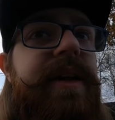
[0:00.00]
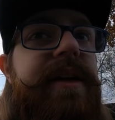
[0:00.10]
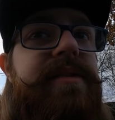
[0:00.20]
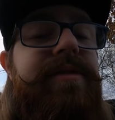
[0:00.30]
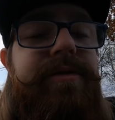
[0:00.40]

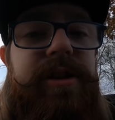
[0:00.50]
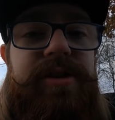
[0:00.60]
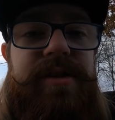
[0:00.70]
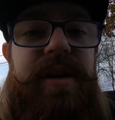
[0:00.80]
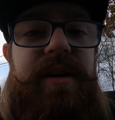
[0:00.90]
getting some
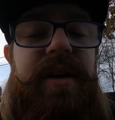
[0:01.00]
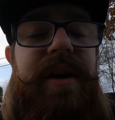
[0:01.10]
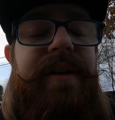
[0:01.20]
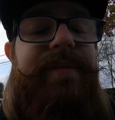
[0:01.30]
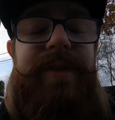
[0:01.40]
fresh
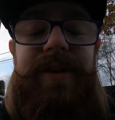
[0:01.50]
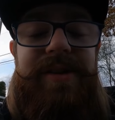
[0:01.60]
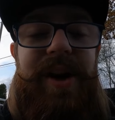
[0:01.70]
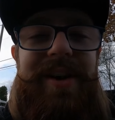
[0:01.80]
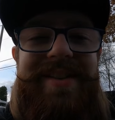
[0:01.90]

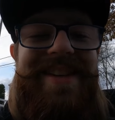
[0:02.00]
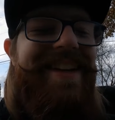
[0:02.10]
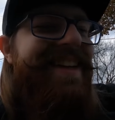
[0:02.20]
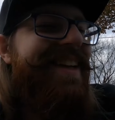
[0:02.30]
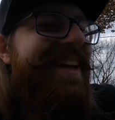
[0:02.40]
socks
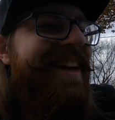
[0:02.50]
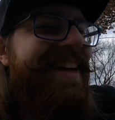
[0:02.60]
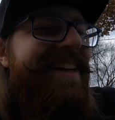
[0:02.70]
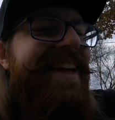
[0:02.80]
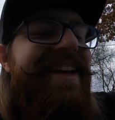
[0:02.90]

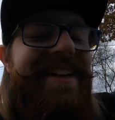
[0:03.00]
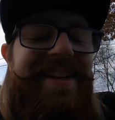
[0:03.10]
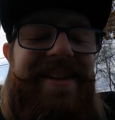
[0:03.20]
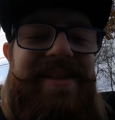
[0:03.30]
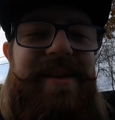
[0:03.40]

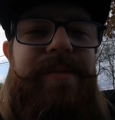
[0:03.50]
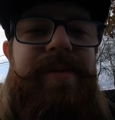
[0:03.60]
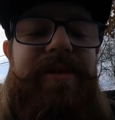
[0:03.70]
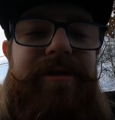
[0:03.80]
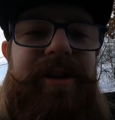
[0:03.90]
getting some
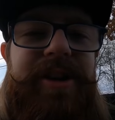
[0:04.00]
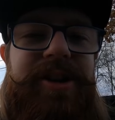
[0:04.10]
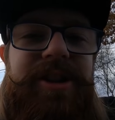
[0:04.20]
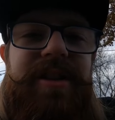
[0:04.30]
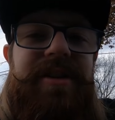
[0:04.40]

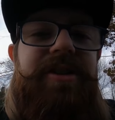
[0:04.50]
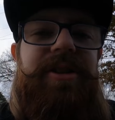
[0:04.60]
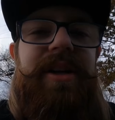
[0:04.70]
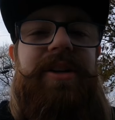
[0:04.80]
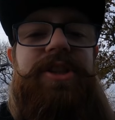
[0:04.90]
fresh
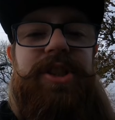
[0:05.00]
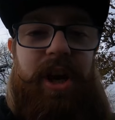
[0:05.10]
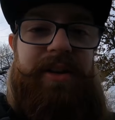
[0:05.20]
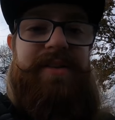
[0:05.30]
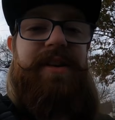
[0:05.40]

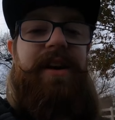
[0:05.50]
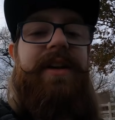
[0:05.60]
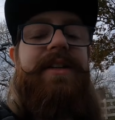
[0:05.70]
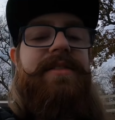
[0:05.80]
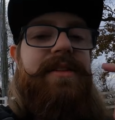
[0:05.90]
shocks
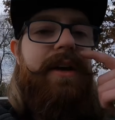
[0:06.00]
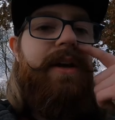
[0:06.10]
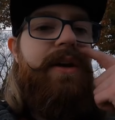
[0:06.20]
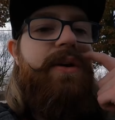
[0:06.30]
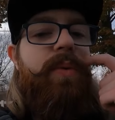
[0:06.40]
on it
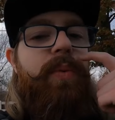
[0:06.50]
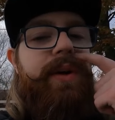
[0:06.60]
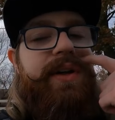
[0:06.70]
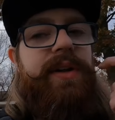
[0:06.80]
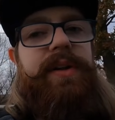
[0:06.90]

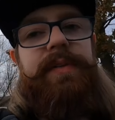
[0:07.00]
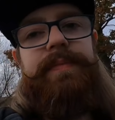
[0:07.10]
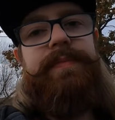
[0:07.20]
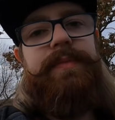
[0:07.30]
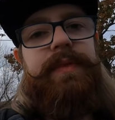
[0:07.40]
will
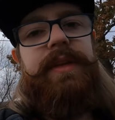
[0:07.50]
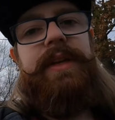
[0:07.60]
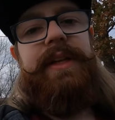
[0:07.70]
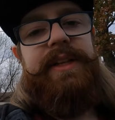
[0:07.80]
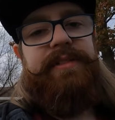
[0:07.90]

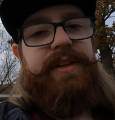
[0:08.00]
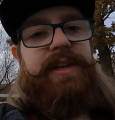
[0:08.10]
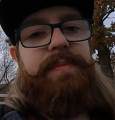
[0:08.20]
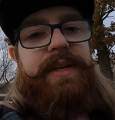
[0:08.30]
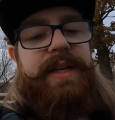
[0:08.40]

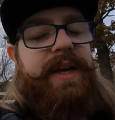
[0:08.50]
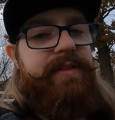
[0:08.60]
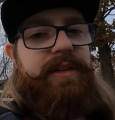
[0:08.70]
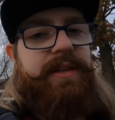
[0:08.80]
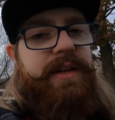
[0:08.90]
alleviate me
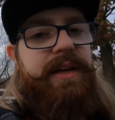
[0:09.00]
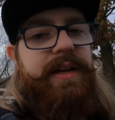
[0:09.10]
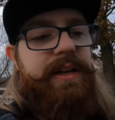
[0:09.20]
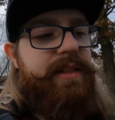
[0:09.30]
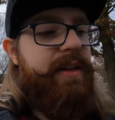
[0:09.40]
having to cut
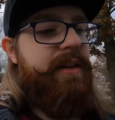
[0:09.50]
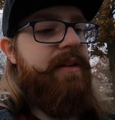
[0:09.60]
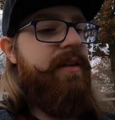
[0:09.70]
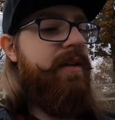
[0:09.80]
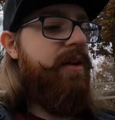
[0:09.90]

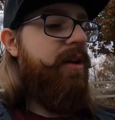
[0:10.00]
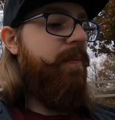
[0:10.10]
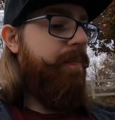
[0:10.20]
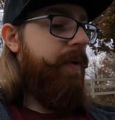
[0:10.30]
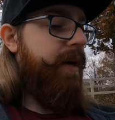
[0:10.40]
anything.
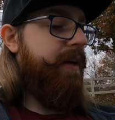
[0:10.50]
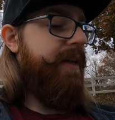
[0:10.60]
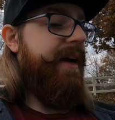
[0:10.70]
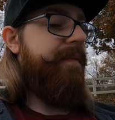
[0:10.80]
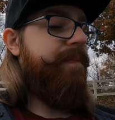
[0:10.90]
But
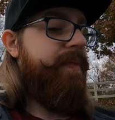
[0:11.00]
yeah,